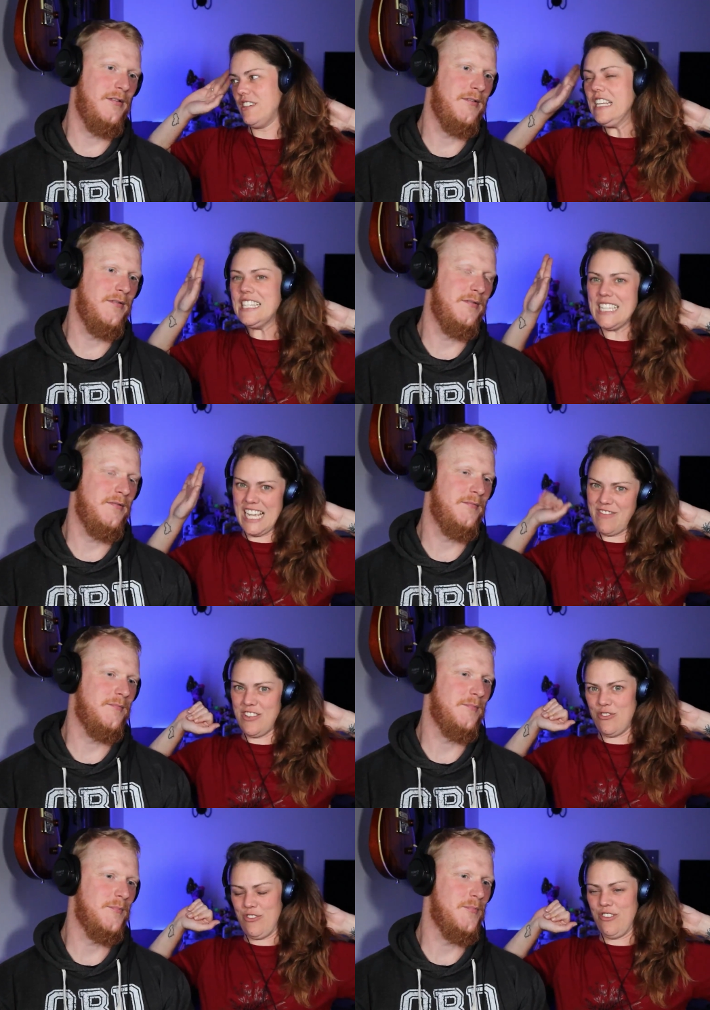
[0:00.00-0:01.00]
Speaker 1: need to have
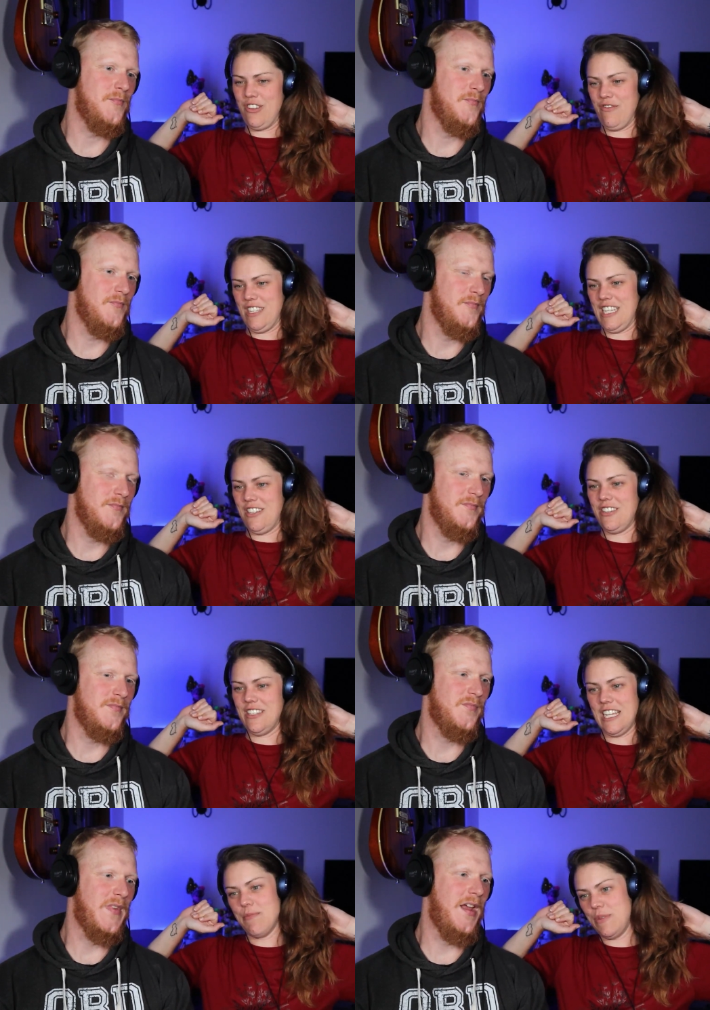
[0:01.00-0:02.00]
those drunk conversations
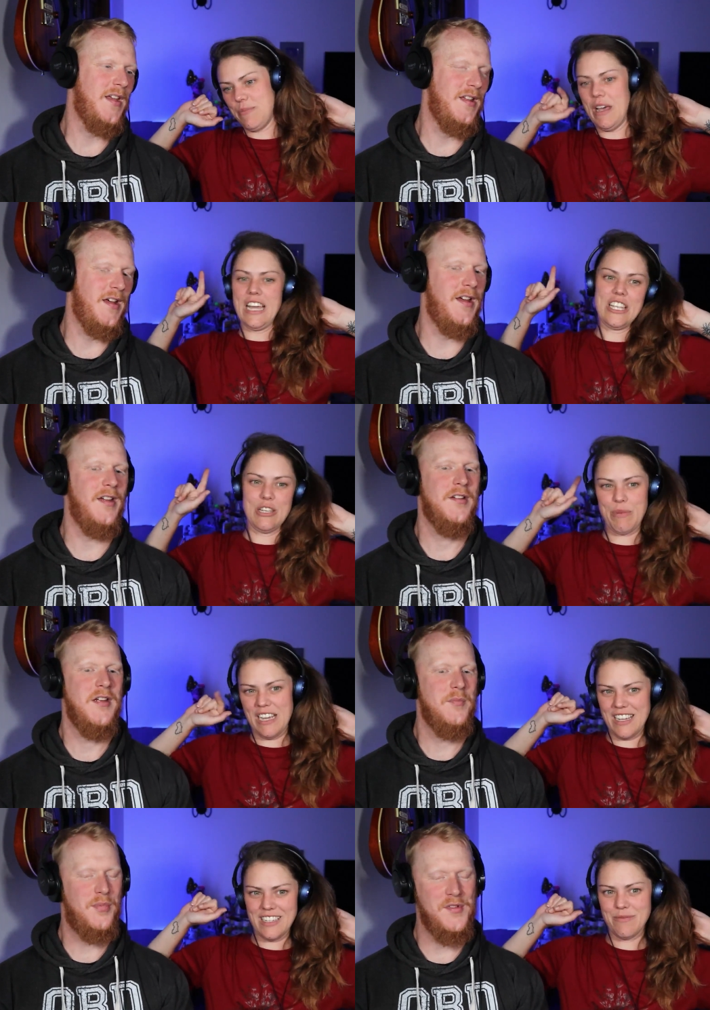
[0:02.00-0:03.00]
and be packing your
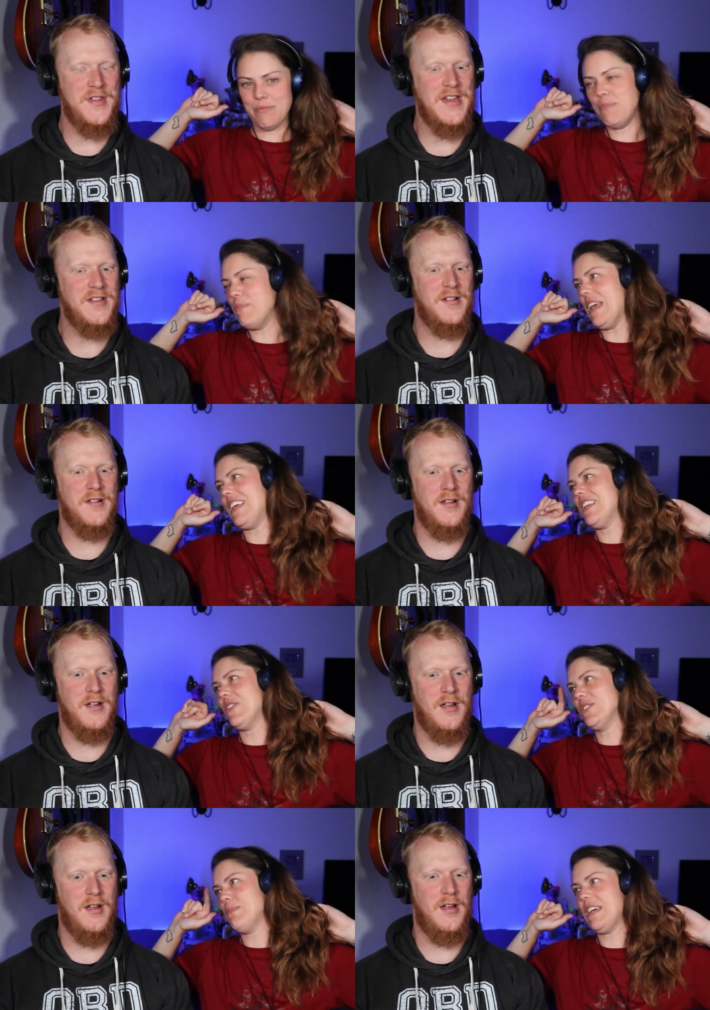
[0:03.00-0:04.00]
bag and then, making
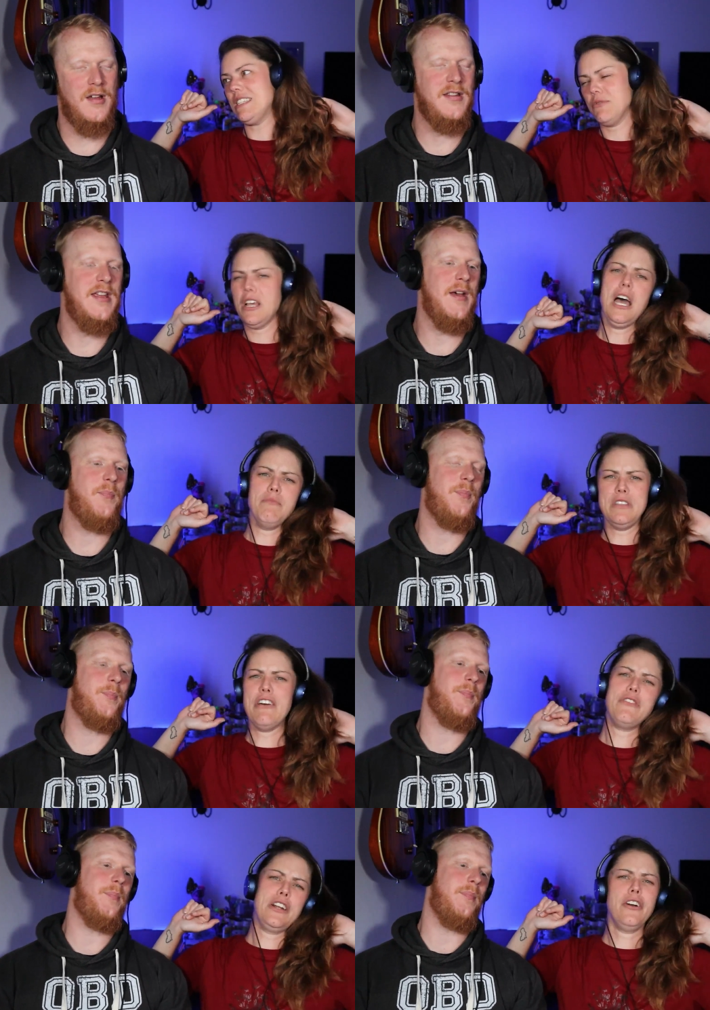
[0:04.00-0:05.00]
ultimatums. Yeah. I'm
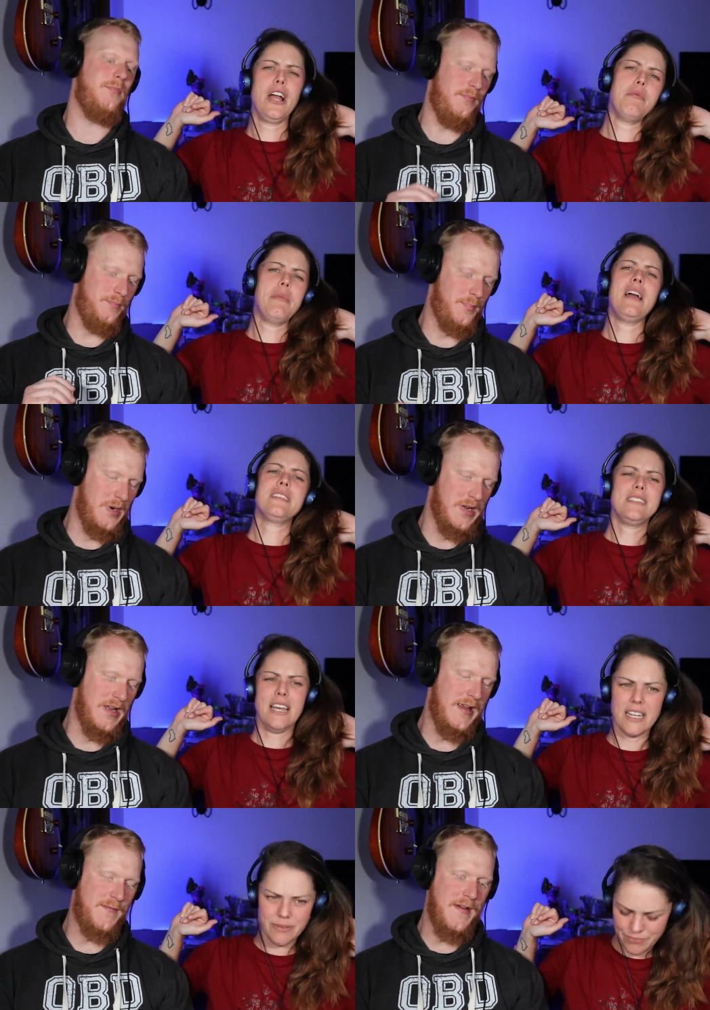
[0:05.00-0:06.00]
definitely not coming back but this
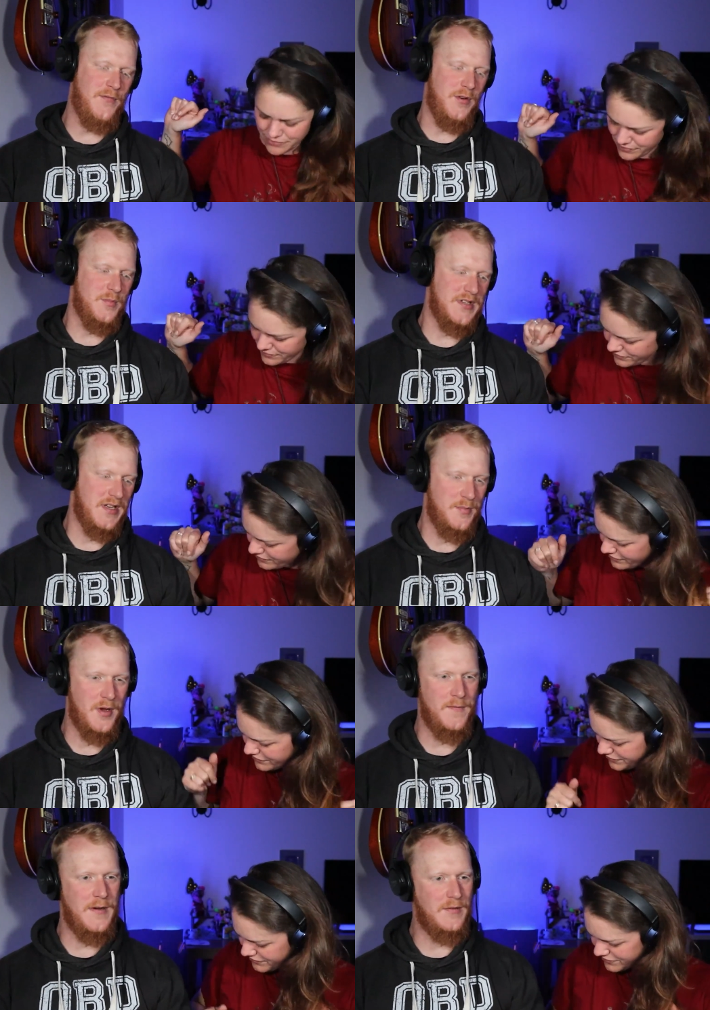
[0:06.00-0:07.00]
time. If
Speaker 2: everyone was in the
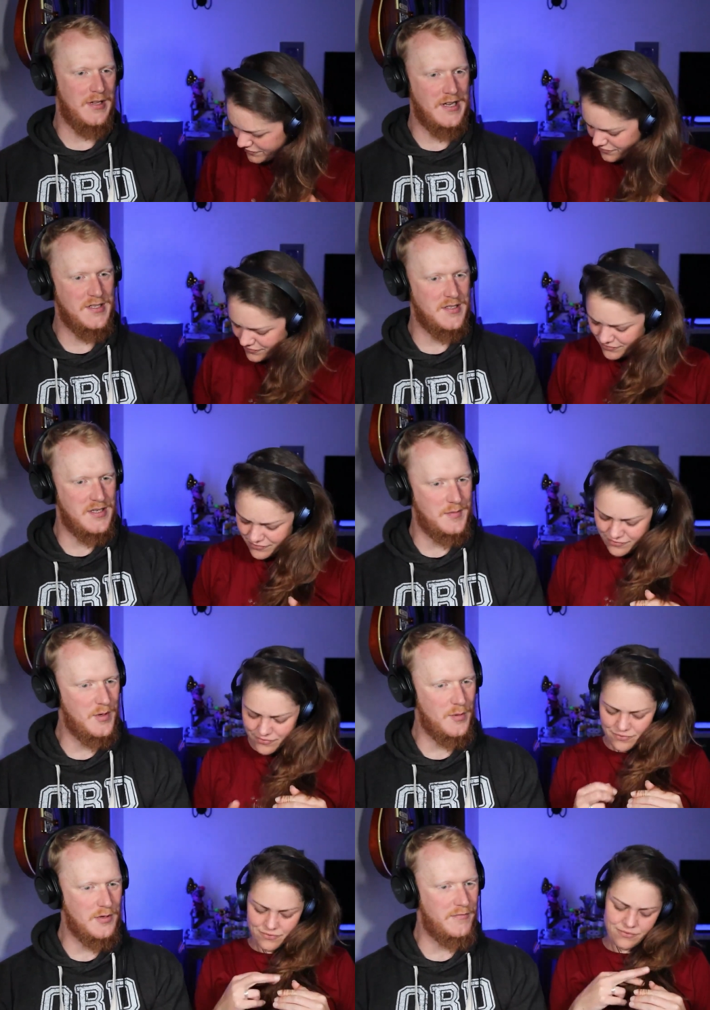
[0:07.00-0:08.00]
perfect relationship, no
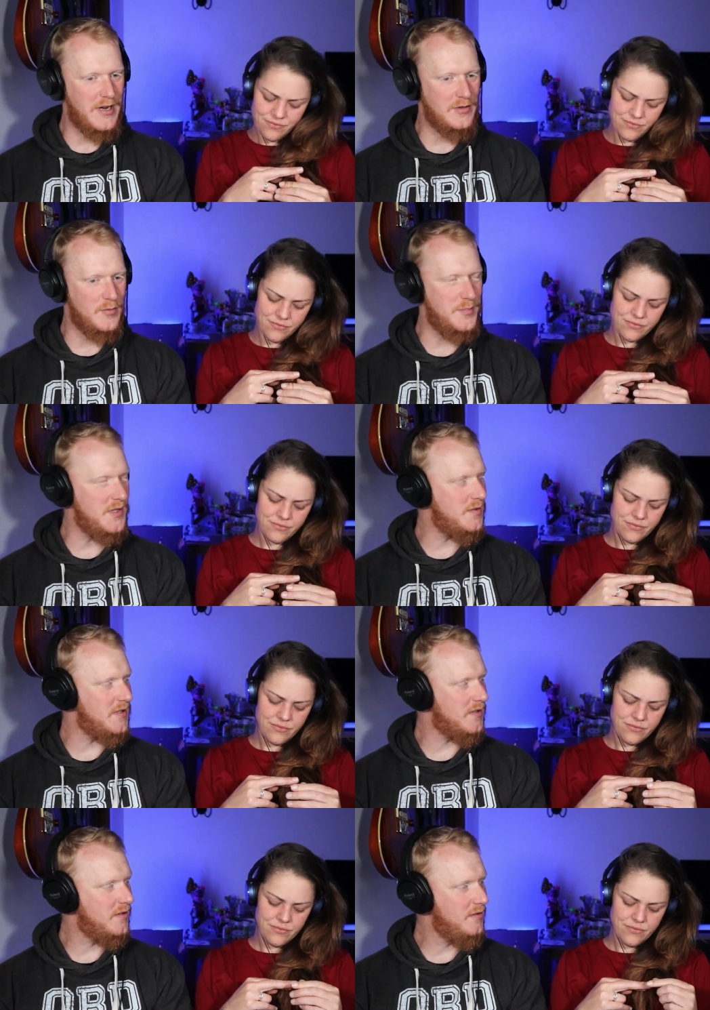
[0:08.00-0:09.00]
one would write good
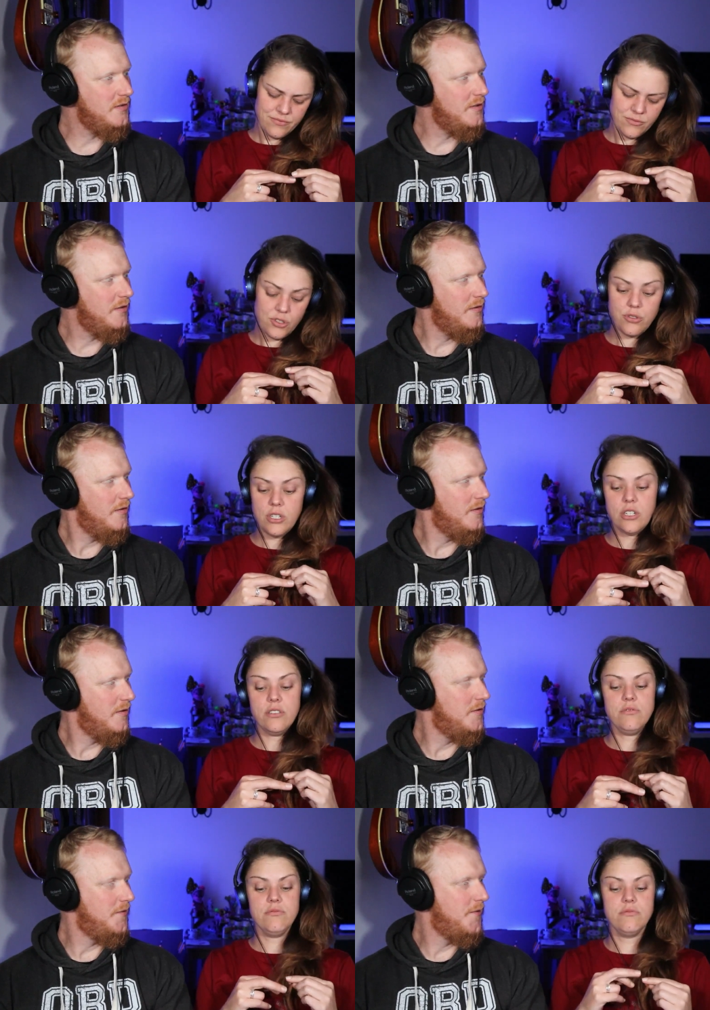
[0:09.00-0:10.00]
music.
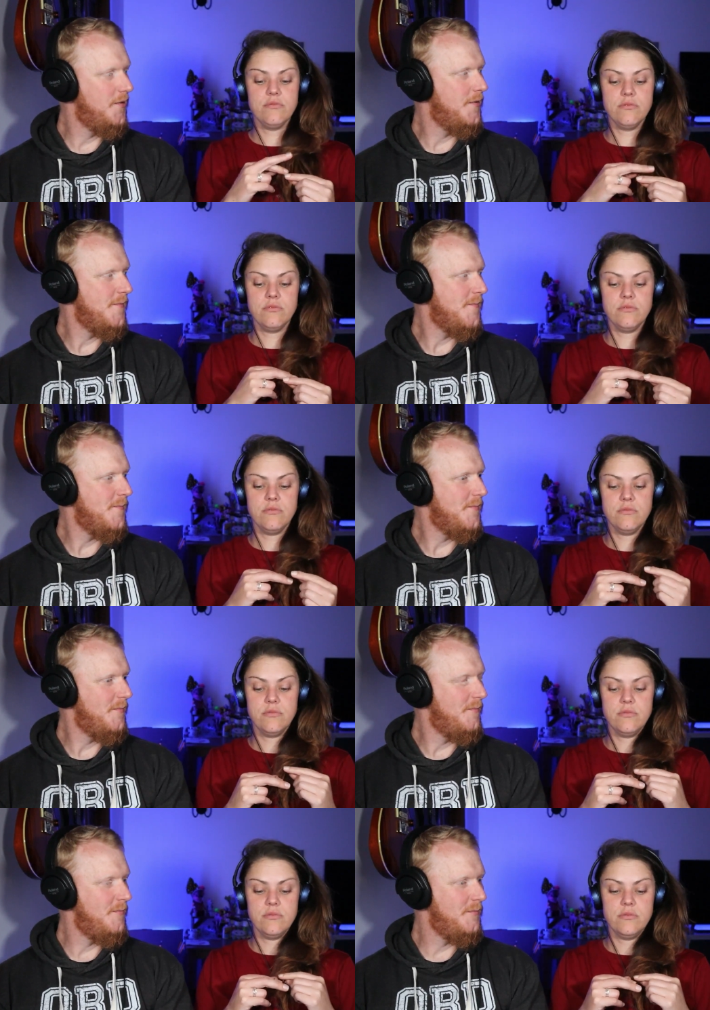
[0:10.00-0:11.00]
Speaker 1: True.
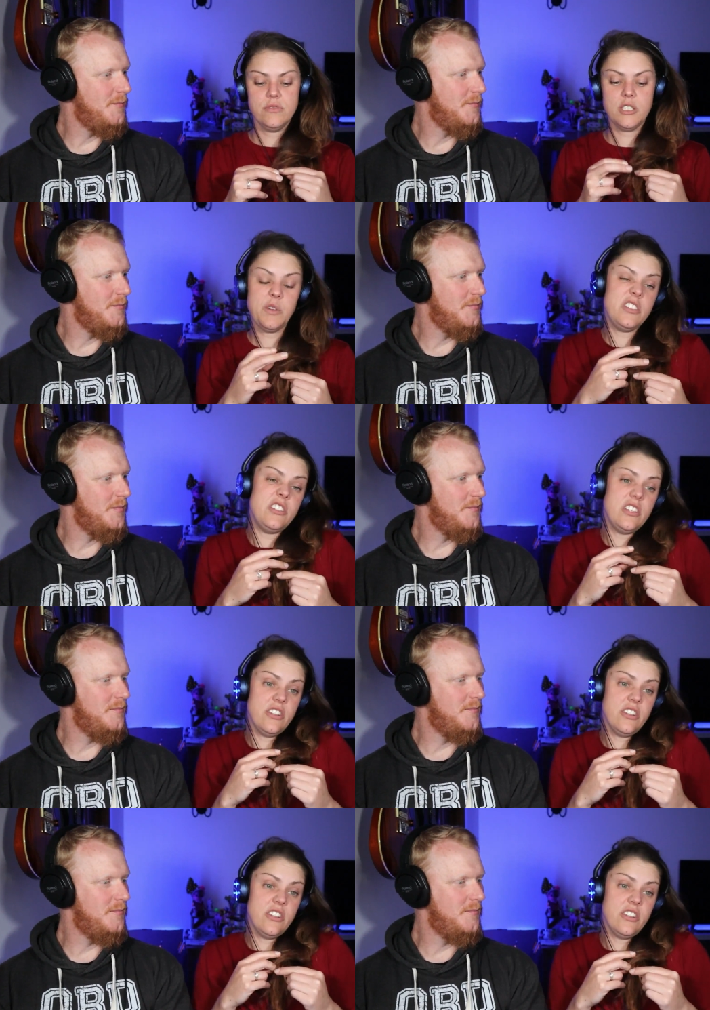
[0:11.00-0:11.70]
I suppose, and you